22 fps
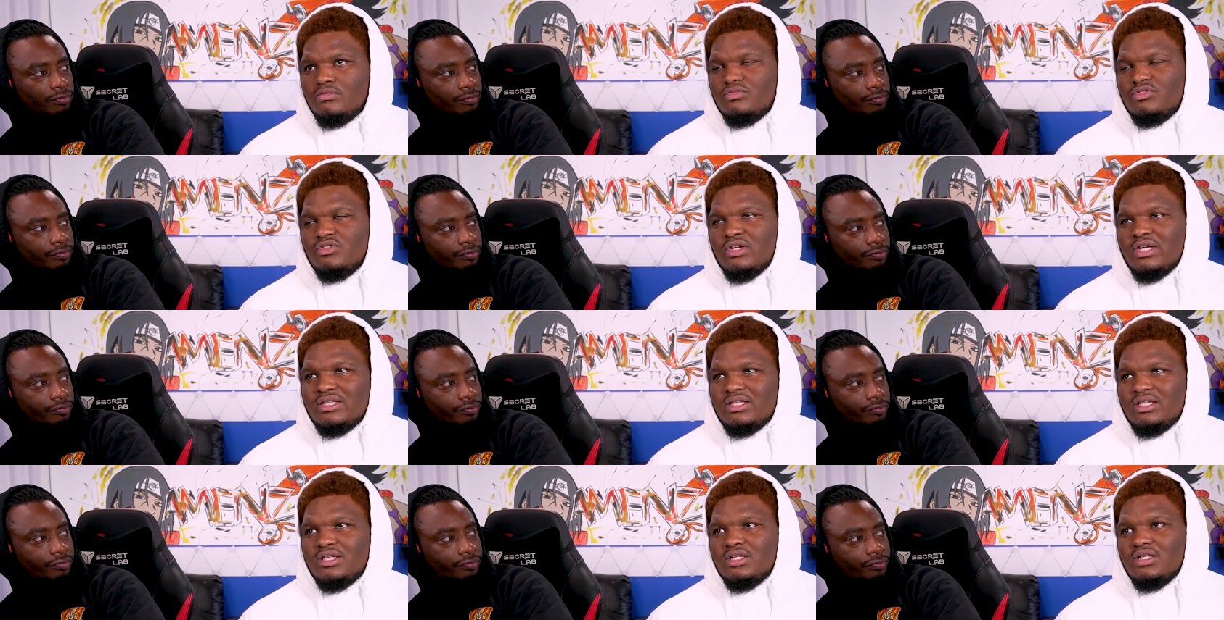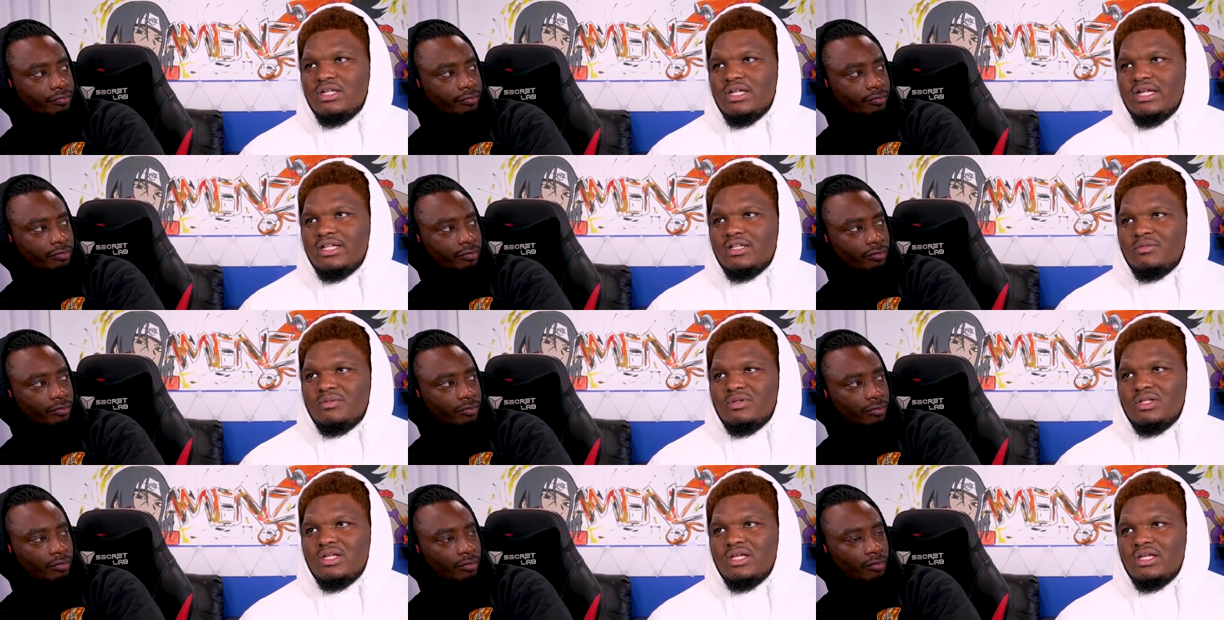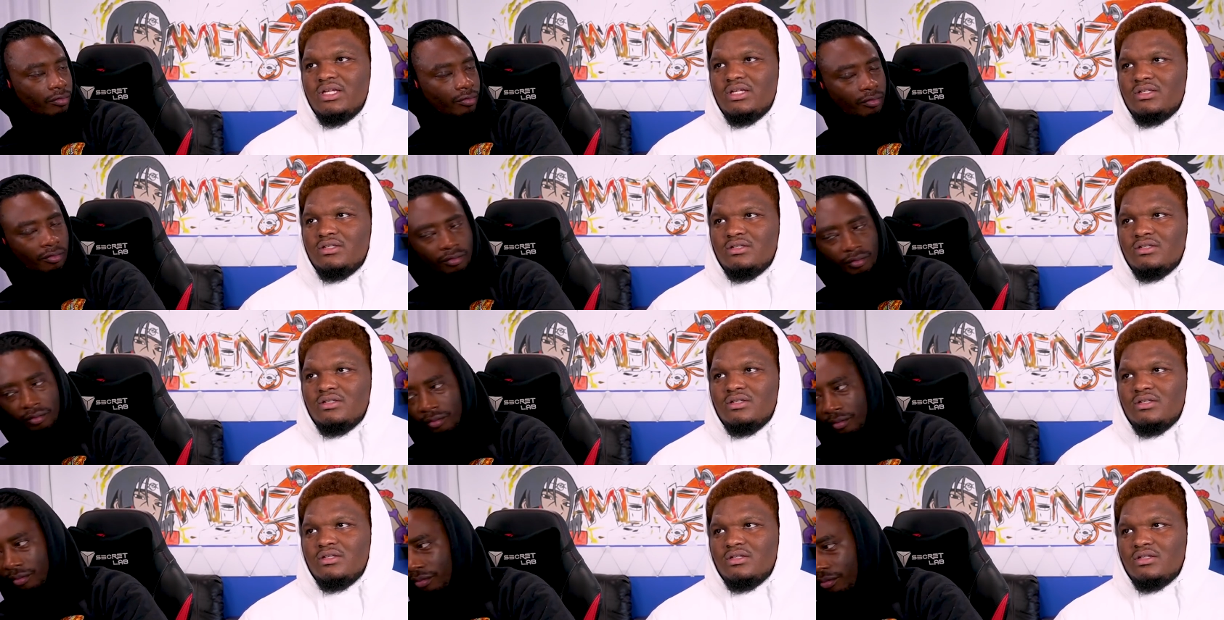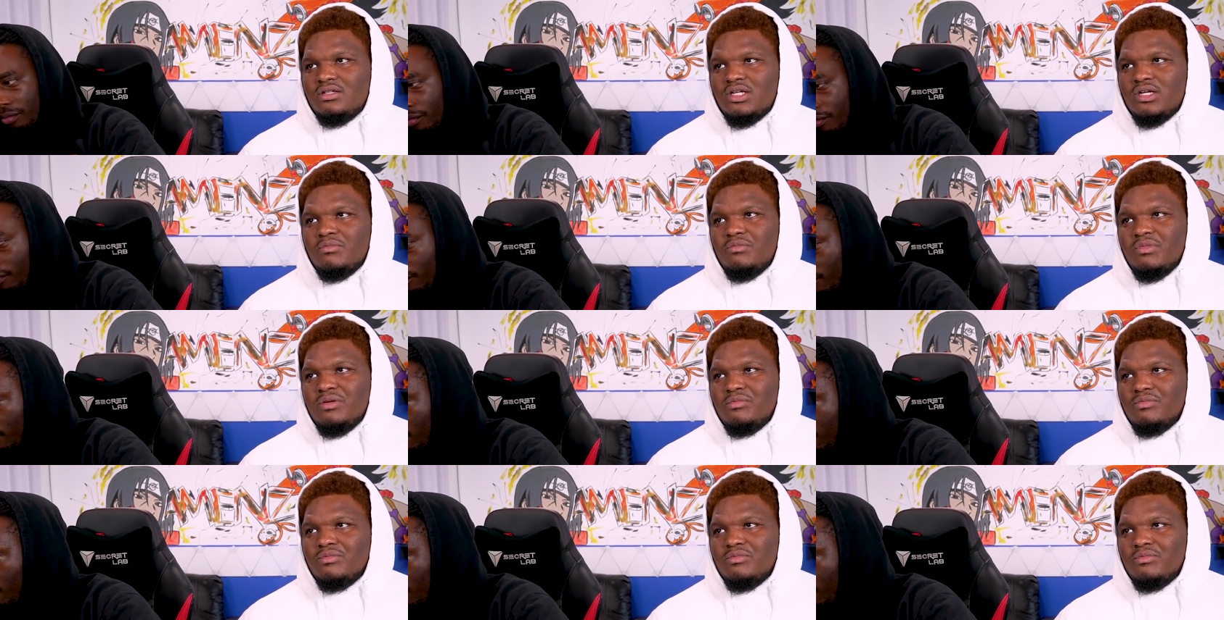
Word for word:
Speaker 1: So I think it had to be like a